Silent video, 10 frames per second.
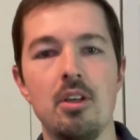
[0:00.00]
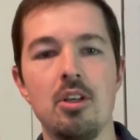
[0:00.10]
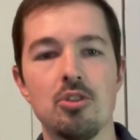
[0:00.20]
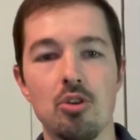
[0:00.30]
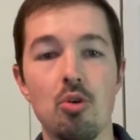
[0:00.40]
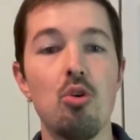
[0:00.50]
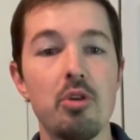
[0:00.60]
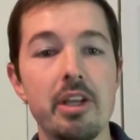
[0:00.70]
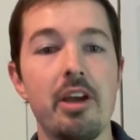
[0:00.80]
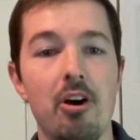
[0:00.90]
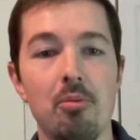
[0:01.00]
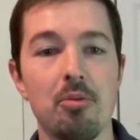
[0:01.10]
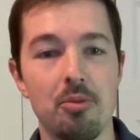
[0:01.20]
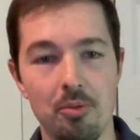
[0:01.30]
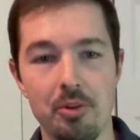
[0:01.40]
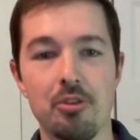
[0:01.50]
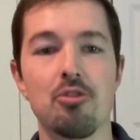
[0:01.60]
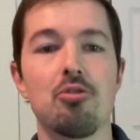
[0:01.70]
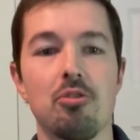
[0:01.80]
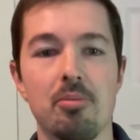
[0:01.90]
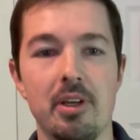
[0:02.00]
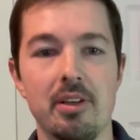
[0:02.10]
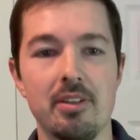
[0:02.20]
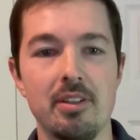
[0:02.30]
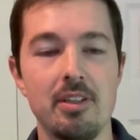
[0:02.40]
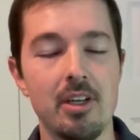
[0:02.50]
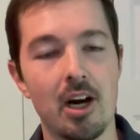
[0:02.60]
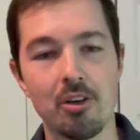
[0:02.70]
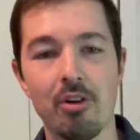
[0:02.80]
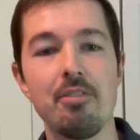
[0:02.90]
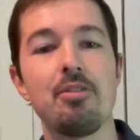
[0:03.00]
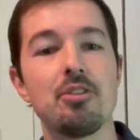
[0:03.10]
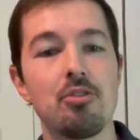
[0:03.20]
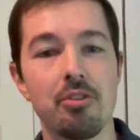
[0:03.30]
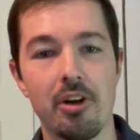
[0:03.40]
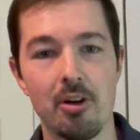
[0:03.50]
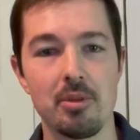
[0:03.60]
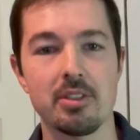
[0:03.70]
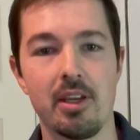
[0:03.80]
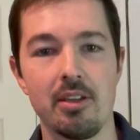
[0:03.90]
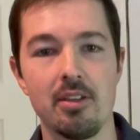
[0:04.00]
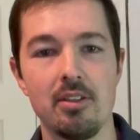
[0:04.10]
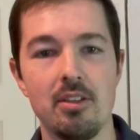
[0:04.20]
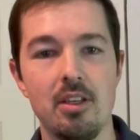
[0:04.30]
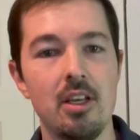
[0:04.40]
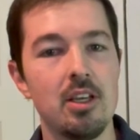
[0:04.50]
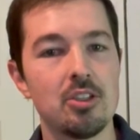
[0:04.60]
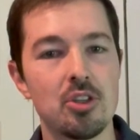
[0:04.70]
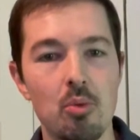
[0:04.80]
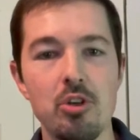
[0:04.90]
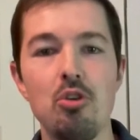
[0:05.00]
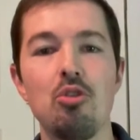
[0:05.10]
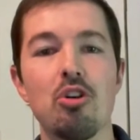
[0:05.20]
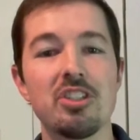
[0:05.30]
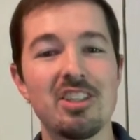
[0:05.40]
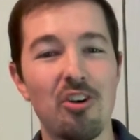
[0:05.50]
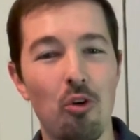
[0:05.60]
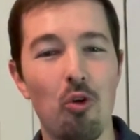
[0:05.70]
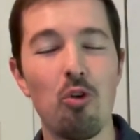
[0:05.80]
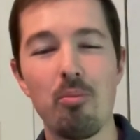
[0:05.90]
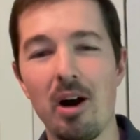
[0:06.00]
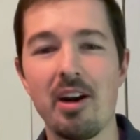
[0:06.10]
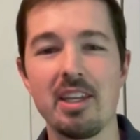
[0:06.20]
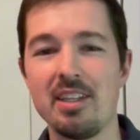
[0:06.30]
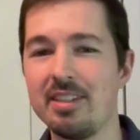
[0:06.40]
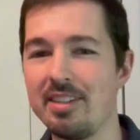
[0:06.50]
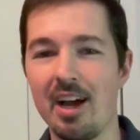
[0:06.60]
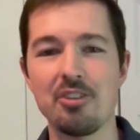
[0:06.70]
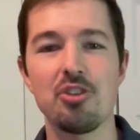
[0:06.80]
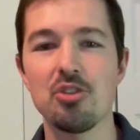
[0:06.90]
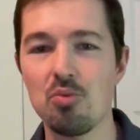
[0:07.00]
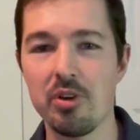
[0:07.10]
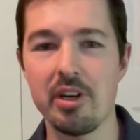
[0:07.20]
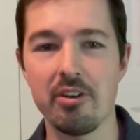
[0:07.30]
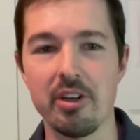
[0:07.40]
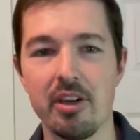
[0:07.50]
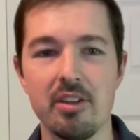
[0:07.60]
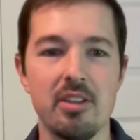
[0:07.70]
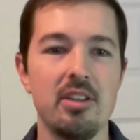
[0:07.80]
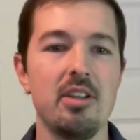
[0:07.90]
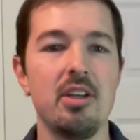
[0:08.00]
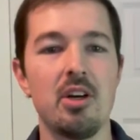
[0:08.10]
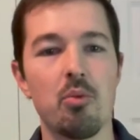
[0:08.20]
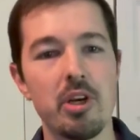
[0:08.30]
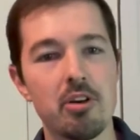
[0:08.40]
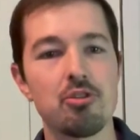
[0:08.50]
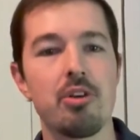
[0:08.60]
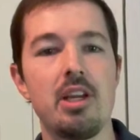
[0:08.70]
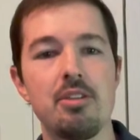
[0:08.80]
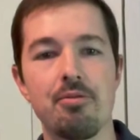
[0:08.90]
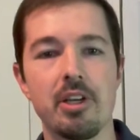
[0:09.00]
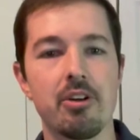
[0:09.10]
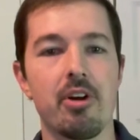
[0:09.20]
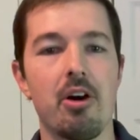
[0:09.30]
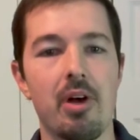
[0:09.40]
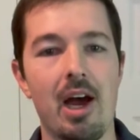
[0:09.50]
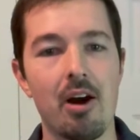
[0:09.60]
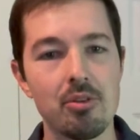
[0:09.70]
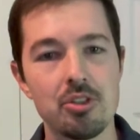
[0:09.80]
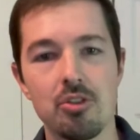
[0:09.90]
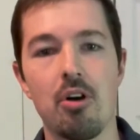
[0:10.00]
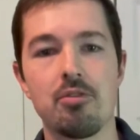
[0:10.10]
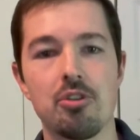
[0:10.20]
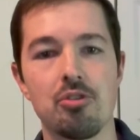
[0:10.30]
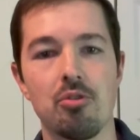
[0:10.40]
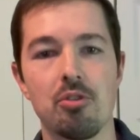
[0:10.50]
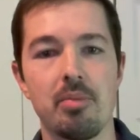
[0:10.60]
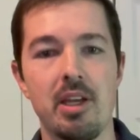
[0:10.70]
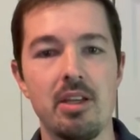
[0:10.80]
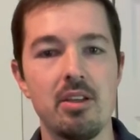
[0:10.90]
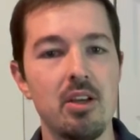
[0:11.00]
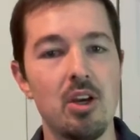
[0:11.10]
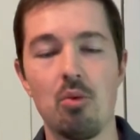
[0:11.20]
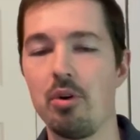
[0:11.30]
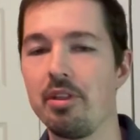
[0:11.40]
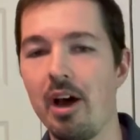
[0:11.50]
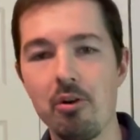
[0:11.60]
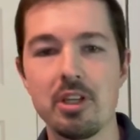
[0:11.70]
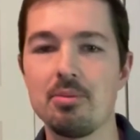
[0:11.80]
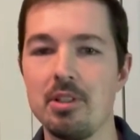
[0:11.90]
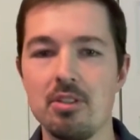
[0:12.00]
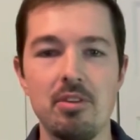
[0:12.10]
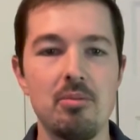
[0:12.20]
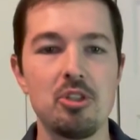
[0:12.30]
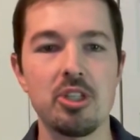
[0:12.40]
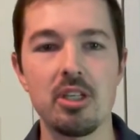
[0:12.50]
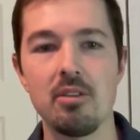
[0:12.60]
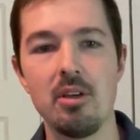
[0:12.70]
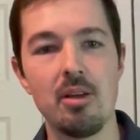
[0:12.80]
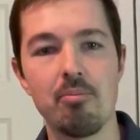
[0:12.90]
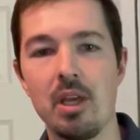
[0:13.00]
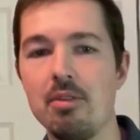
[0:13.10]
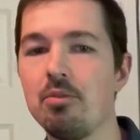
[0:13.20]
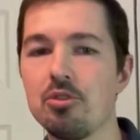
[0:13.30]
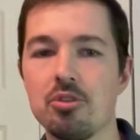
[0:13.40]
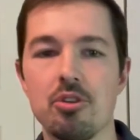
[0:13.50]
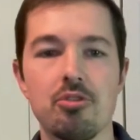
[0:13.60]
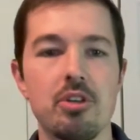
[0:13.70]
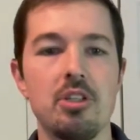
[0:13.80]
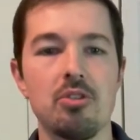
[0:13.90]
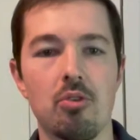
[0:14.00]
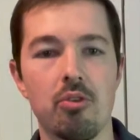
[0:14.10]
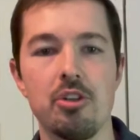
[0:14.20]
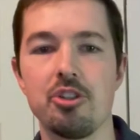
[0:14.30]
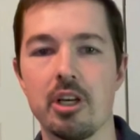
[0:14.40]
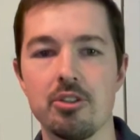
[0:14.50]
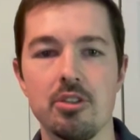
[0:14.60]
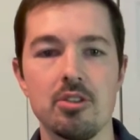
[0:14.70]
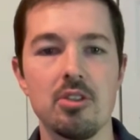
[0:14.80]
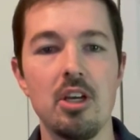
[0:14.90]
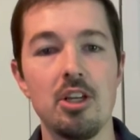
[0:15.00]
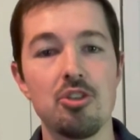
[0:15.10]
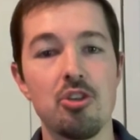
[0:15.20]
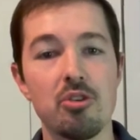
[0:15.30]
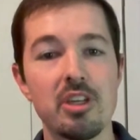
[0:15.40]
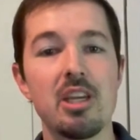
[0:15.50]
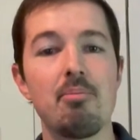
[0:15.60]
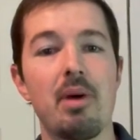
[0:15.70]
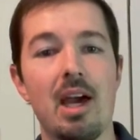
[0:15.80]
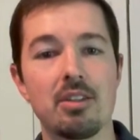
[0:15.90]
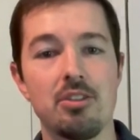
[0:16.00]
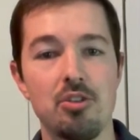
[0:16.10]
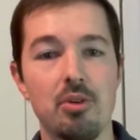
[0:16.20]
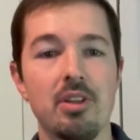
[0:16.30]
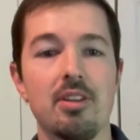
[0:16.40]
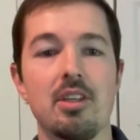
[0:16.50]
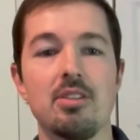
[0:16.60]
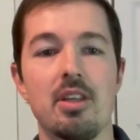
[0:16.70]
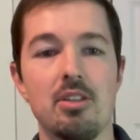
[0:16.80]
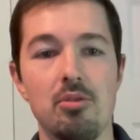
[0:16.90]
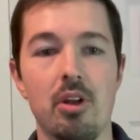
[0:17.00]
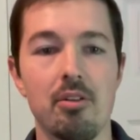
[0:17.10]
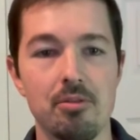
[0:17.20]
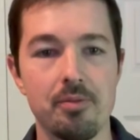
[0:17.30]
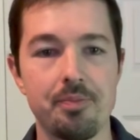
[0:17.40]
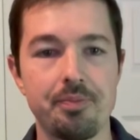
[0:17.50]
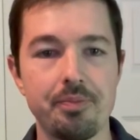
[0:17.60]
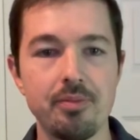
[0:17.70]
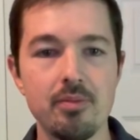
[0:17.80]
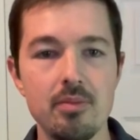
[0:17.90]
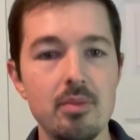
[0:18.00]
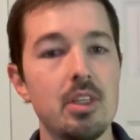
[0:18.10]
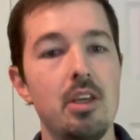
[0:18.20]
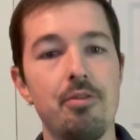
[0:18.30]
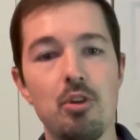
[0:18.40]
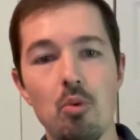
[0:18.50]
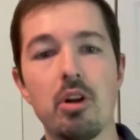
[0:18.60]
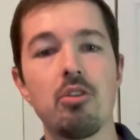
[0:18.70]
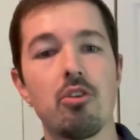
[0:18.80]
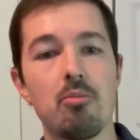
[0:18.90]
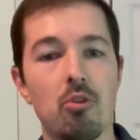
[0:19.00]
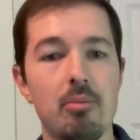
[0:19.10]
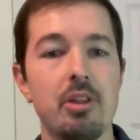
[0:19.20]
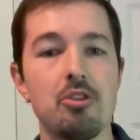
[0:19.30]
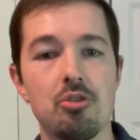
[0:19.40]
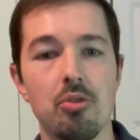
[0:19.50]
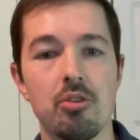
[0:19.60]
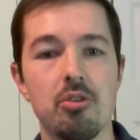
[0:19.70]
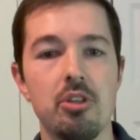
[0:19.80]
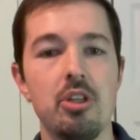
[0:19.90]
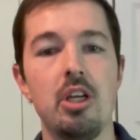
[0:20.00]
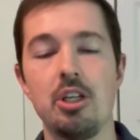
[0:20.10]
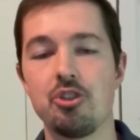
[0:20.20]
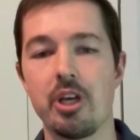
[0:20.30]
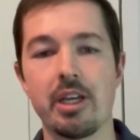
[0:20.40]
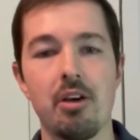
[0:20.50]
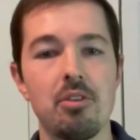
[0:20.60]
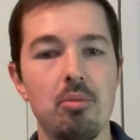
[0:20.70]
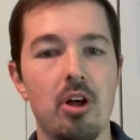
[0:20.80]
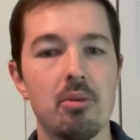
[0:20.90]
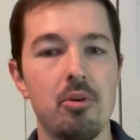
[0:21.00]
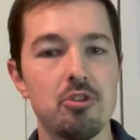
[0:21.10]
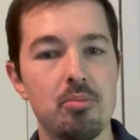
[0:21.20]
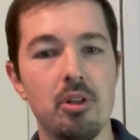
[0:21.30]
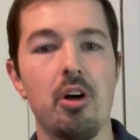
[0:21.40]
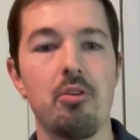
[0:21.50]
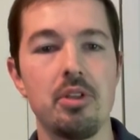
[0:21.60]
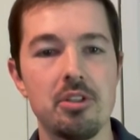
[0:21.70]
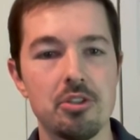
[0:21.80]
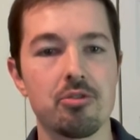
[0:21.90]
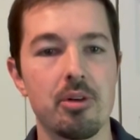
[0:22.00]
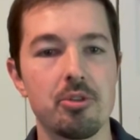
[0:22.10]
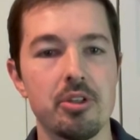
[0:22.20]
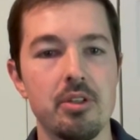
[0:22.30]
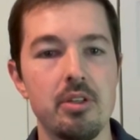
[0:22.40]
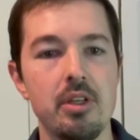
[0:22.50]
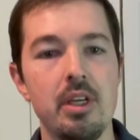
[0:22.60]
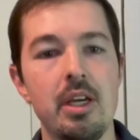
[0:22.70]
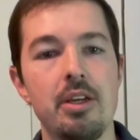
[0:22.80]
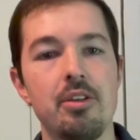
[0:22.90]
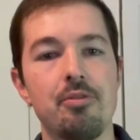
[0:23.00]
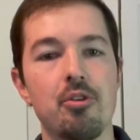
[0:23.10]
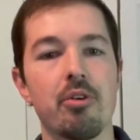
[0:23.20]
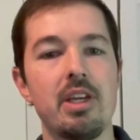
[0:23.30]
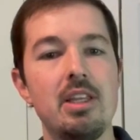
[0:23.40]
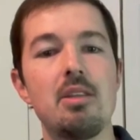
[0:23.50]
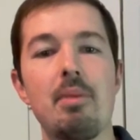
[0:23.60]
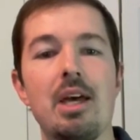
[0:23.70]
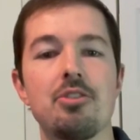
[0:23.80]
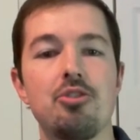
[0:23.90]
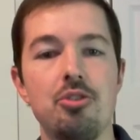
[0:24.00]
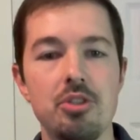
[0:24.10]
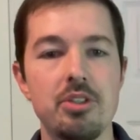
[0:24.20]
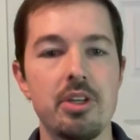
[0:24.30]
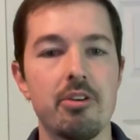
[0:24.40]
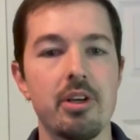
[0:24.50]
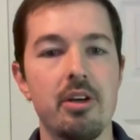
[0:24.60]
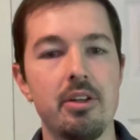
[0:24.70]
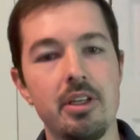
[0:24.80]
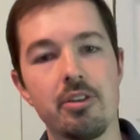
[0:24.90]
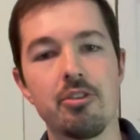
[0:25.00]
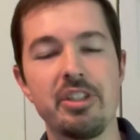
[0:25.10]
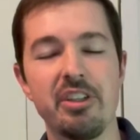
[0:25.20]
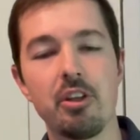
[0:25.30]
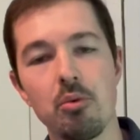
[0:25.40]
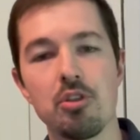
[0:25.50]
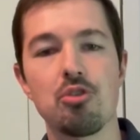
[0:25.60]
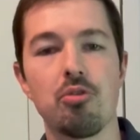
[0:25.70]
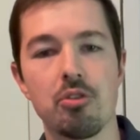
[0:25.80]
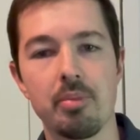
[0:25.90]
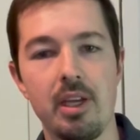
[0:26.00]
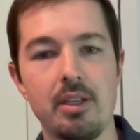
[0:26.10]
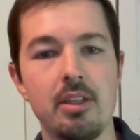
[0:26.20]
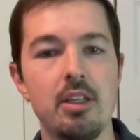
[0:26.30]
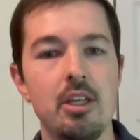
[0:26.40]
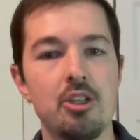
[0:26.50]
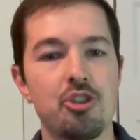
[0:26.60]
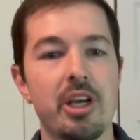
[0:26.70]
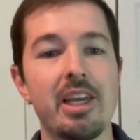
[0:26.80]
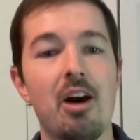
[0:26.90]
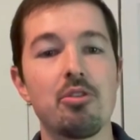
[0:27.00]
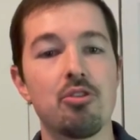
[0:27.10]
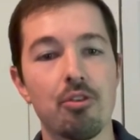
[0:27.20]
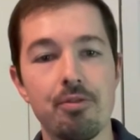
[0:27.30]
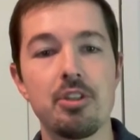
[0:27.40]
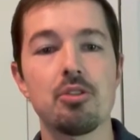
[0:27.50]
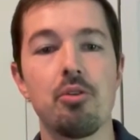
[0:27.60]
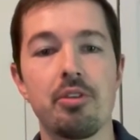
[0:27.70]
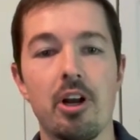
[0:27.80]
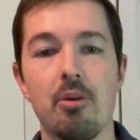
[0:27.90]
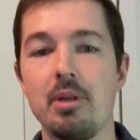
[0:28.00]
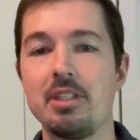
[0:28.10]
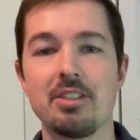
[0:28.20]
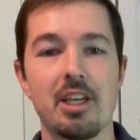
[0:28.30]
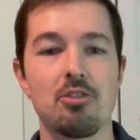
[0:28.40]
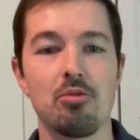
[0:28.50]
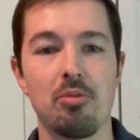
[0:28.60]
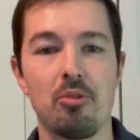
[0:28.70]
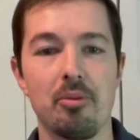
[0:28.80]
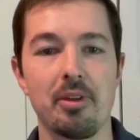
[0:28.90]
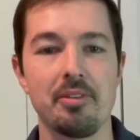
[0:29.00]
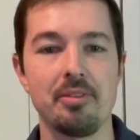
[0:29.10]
So who can help with your shoulder pain? A great physical therapist can. Someone who looks at the whole body, not just one area. We are trained to figure out how to solve your shoulder pain without expensive imaging, painful surgeries, or injections, so you can get back to doing the things that you love. If you want to learn more about the shoulder, check out the blog post below in the description. And if you're in the Massachusetts area and are dealing with shoulder pain, check out Your Physical Therapy to schedule an appointment.